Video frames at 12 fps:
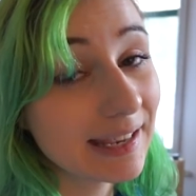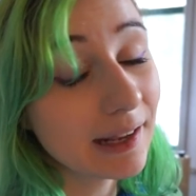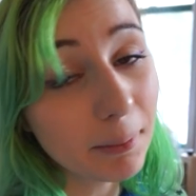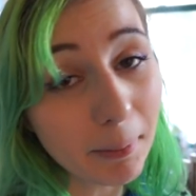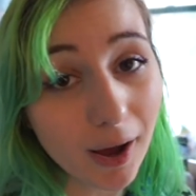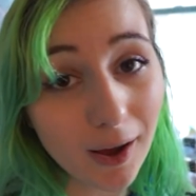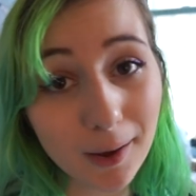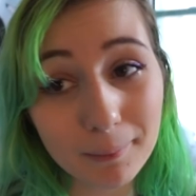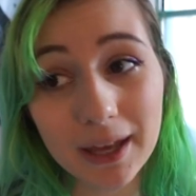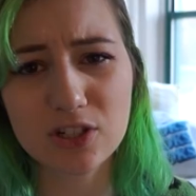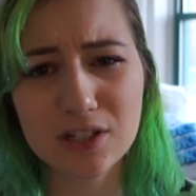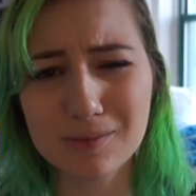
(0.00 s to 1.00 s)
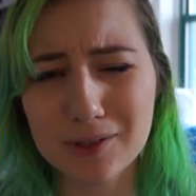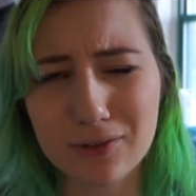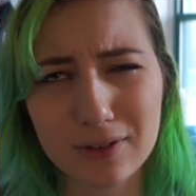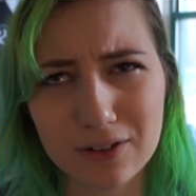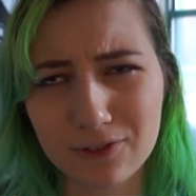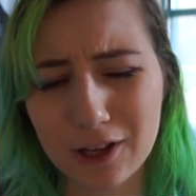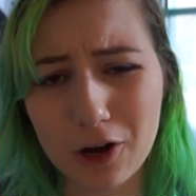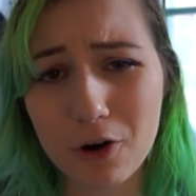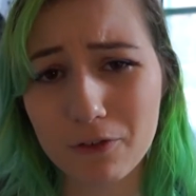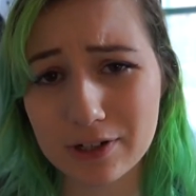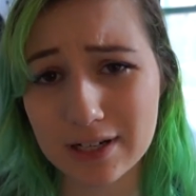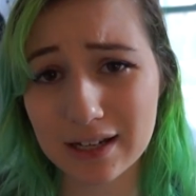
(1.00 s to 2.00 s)
and a mom. She's been doing this for like
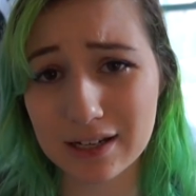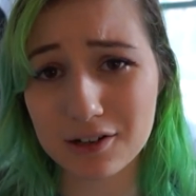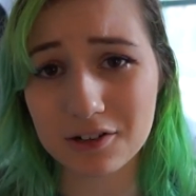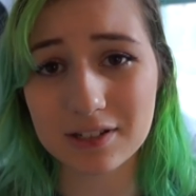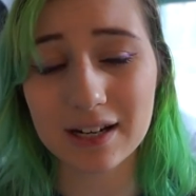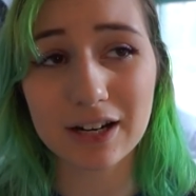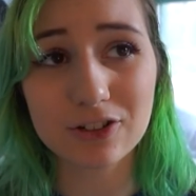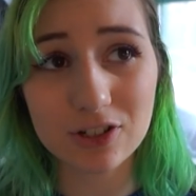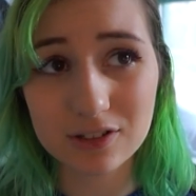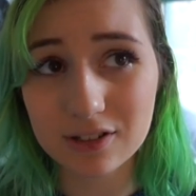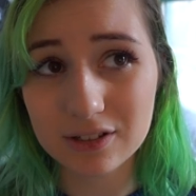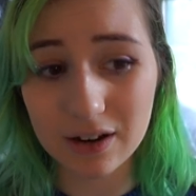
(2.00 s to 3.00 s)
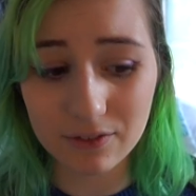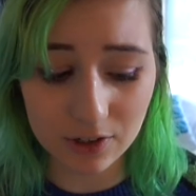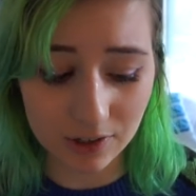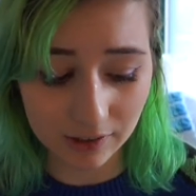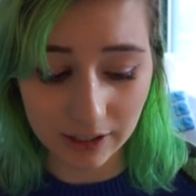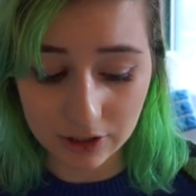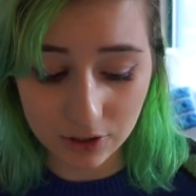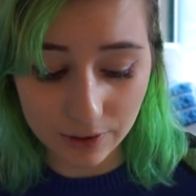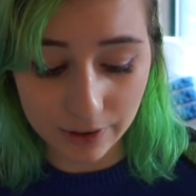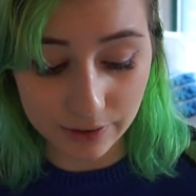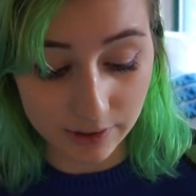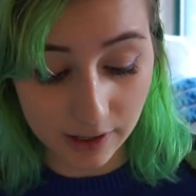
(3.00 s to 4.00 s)
over 10 years and I just discovered her like two
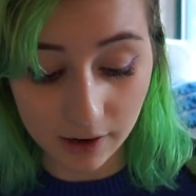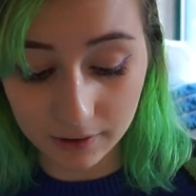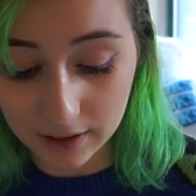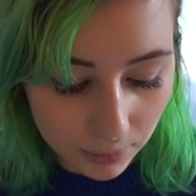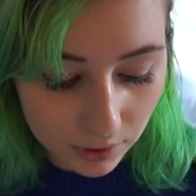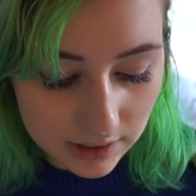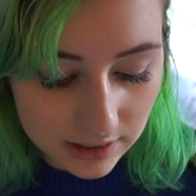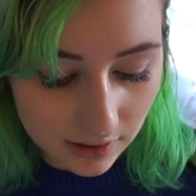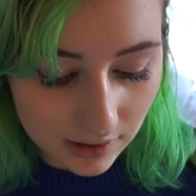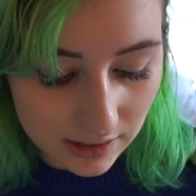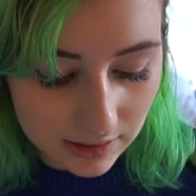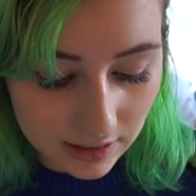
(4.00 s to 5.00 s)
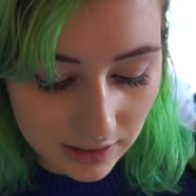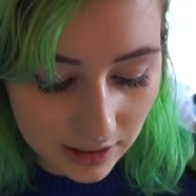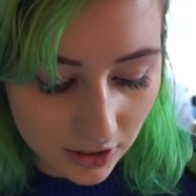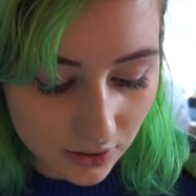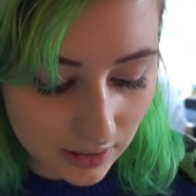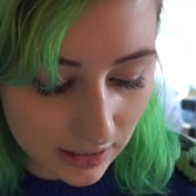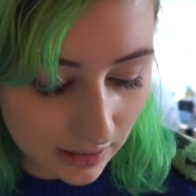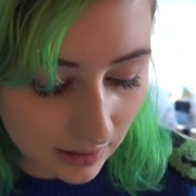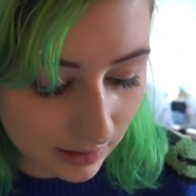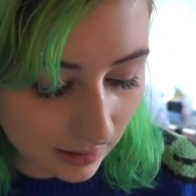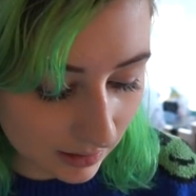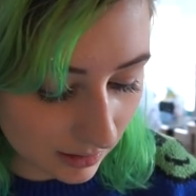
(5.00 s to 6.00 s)
years ago. Book series that you
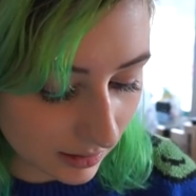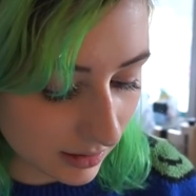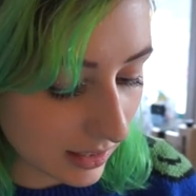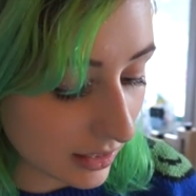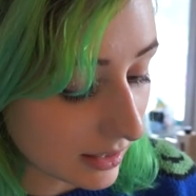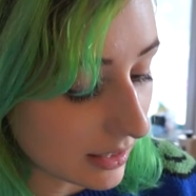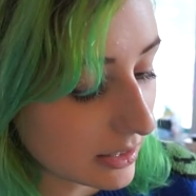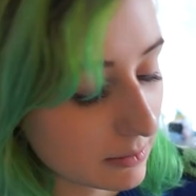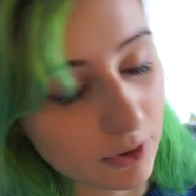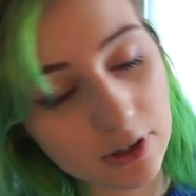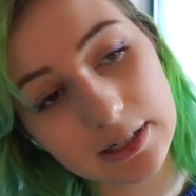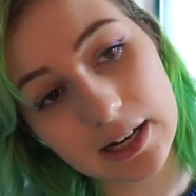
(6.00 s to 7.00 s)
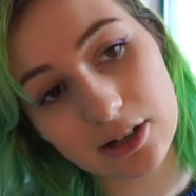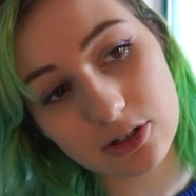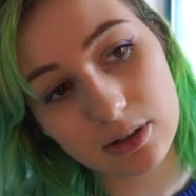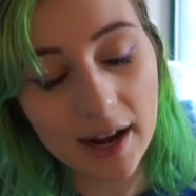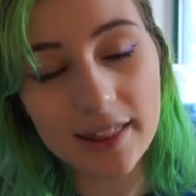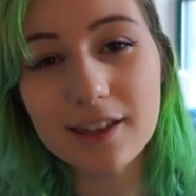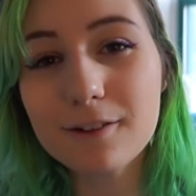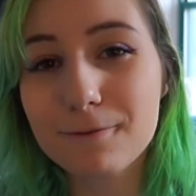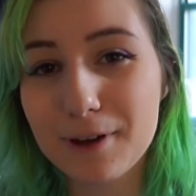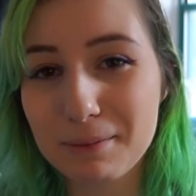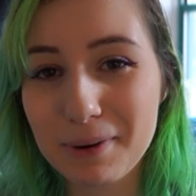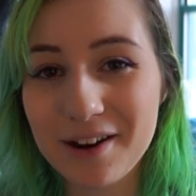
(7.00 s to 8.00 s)
need think needs more attention. I think
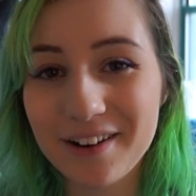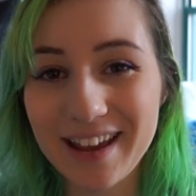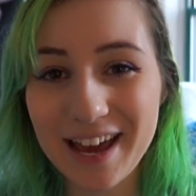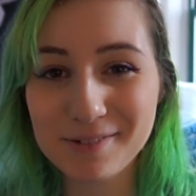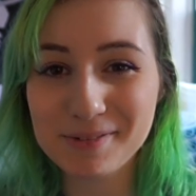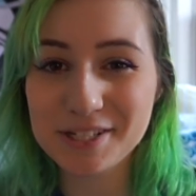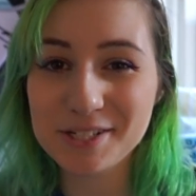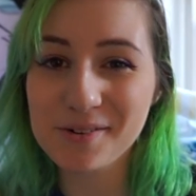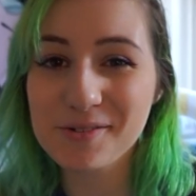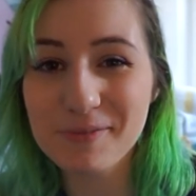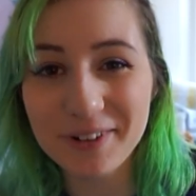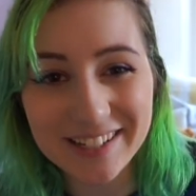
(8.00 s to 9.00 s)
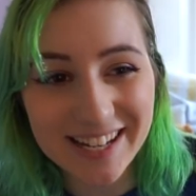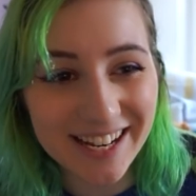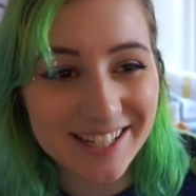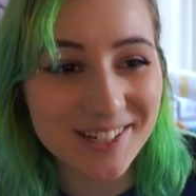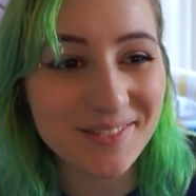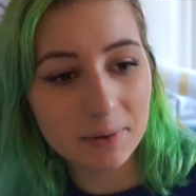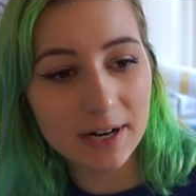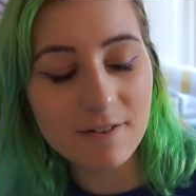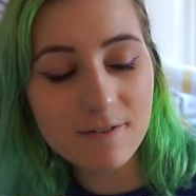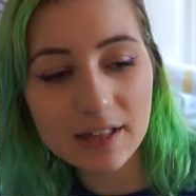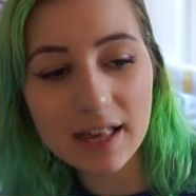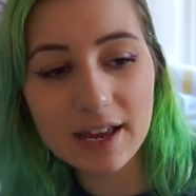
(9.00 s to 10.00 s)
Vampire Academy deserves more attention, but I
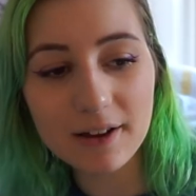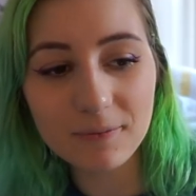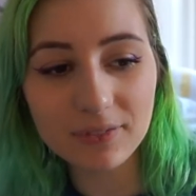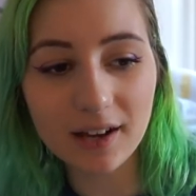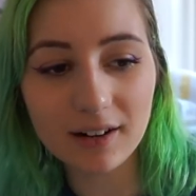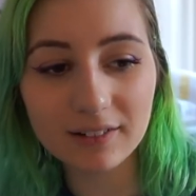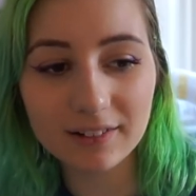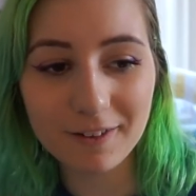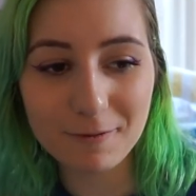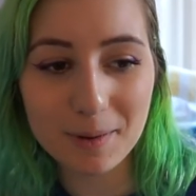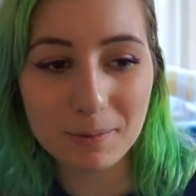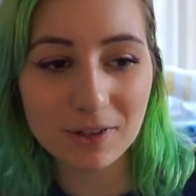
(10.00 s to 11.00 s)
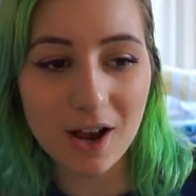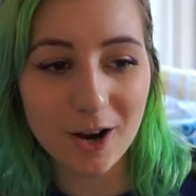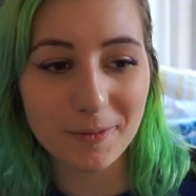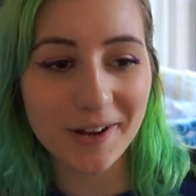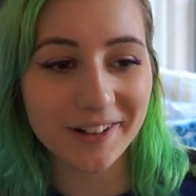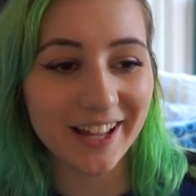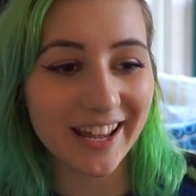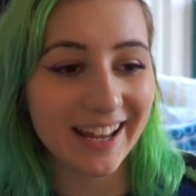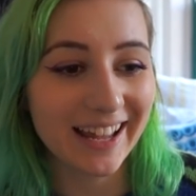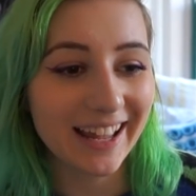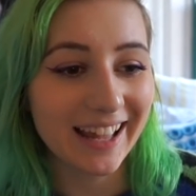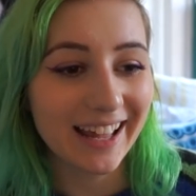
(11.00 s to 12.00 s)
feel like not enough people talk about
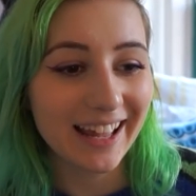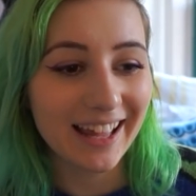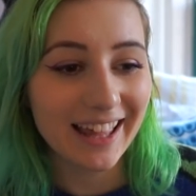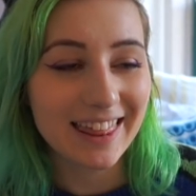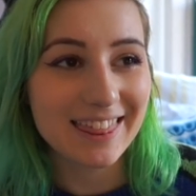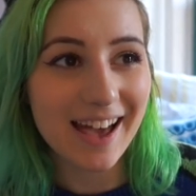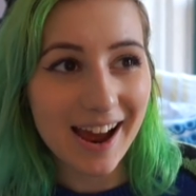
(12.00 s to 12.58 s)
like the